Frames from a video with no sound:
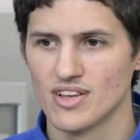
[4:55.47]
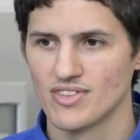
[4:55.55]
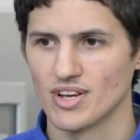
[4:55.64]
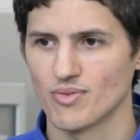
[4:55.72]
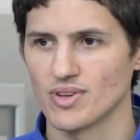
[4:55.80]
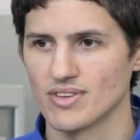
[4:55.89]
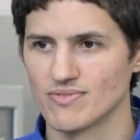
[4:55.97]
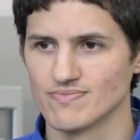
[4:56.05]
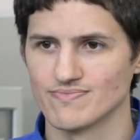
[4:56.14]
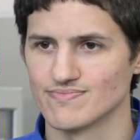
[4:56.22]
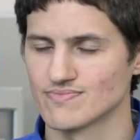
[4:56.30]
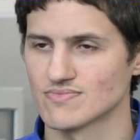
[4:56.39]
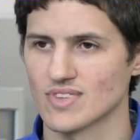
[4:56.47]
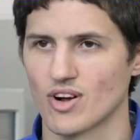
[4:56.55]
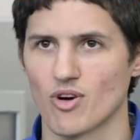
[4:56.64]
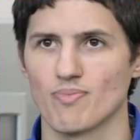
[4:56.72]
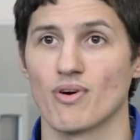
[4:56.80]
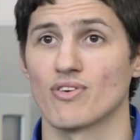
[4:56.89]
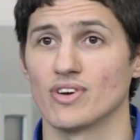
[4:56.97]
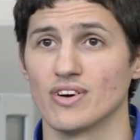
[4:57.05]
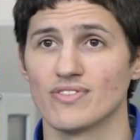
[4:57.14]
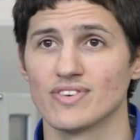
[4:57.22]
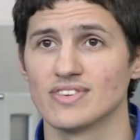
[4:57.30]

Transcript: that we are a part of.